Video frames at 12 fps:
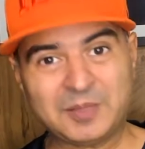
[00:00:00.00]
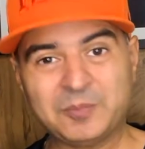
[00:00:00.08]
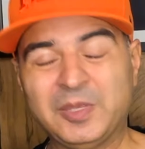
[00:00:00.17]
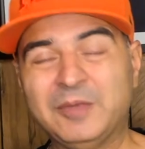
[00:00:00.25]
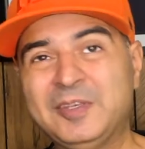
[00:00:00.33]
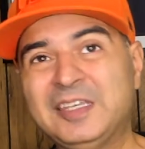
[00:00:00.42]

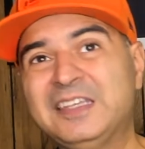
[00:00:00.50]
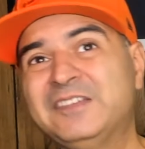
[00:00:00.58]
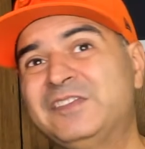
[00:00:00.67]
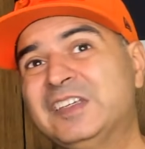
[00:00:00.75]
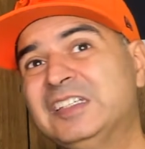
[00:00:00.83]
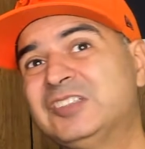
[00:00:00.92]
Maybe
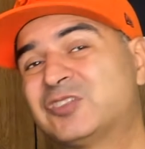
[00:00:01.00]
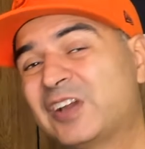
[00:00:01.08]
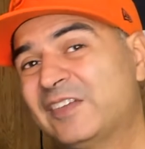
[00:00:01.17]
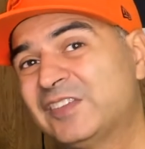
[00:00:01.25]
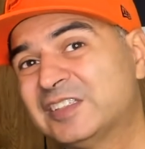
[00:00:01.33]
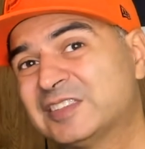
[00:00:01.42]
if he
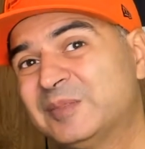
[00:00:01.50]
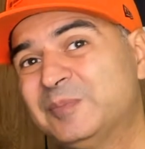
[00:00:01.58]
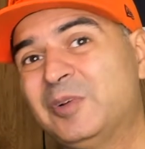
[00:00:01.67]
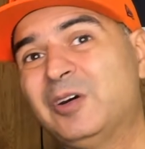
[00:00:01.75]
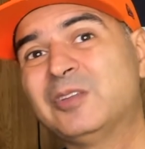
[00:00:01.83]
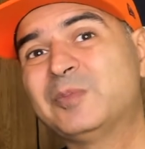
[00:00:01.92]
drafted
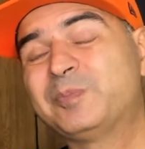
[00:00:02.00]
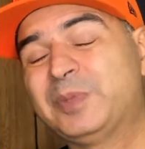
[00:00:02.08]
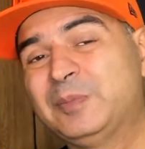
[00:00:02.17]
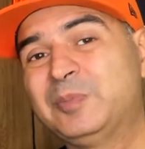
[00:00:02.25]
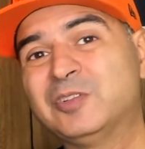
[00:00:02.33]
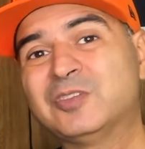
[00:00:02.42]
some other
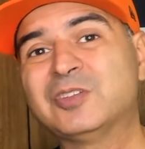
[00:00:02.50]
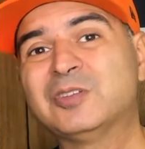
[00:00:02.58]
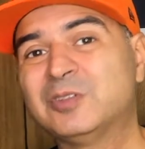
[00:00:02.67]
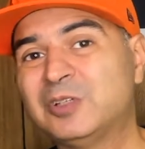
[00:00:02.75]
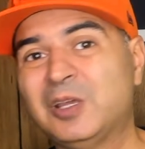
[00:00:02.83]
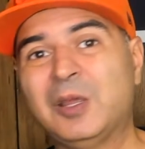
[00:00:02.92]
people
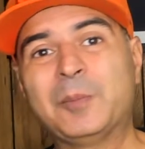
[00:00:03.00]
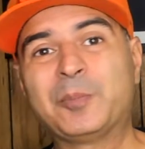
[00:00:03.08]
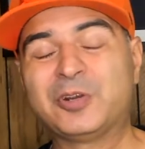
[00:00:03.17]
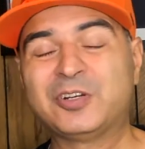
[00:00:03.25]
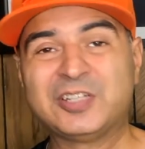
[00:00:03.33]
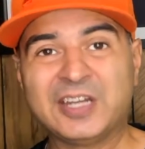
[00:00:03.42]
to
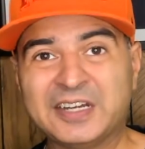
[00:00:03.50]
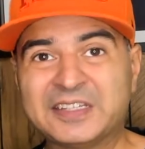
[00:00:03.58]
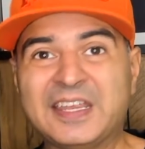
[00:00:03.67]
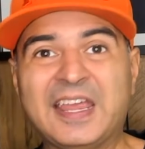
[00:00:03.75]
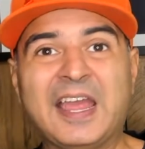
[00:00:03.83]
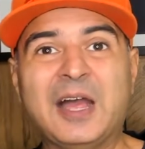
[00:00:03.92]
protect
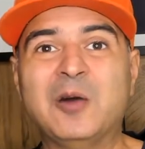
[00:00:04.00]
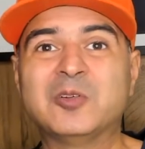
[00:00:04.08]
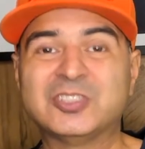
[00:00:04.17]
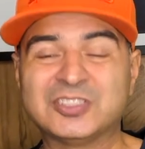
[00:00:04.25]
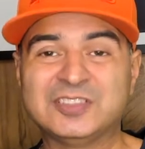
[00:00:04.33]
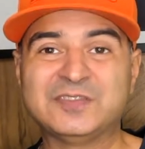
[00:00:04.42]

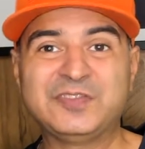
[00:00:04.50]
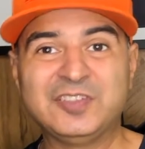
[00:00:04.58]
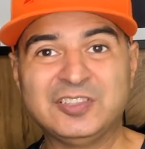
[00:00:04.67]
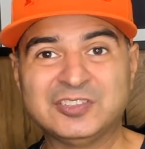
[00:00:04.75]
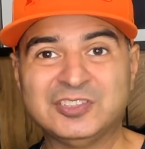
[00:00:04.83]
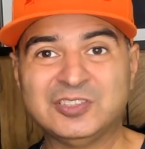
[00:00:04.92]
Justin
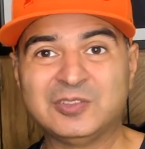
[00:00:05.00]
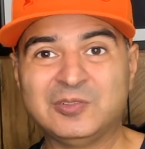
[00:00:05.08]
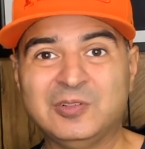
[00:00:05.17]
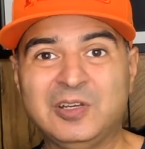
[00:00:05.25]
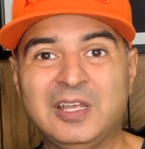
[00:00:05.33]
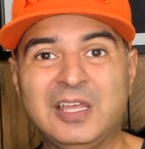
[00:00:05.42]
Fields, you
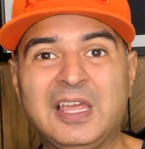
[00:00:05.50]
know.